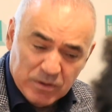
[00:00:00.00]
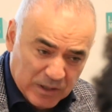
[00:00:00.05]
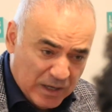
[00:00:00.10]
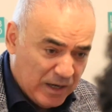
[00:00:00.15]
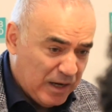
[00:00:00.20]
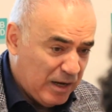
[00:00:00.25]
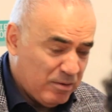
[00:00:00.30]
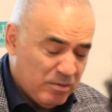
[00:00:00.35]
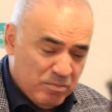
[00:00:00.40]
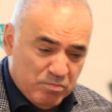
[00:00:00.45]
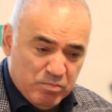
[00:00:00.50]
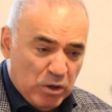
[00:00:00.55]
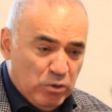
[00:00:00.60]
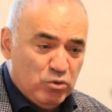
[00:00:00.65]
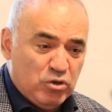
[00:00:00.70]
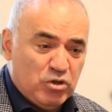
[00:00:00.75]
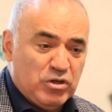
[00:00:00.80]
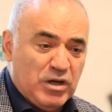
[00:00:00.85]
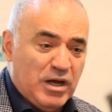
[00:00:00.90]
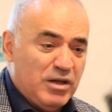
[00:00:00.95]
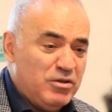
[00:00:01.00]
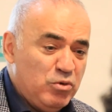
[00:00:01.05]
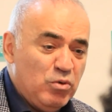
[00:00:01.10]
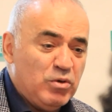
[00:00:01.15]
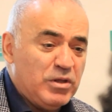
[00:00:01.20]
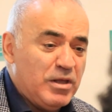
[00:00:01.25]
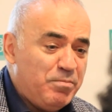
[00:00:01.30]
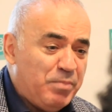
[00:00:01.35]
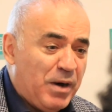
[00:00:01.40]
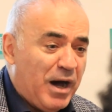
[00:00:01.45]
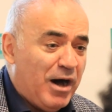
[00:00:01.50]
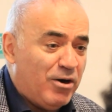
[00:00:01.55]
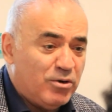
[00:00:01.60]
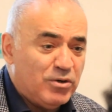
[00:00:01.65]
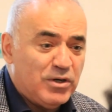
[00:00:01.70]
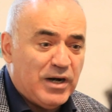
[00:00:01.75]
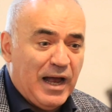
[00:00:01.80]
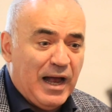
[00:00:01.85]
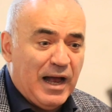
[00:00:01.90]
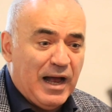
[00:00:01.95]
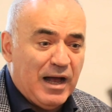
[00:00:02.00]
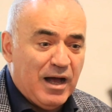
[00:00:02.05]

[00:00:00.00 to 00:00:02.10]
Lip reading: both nuclear power,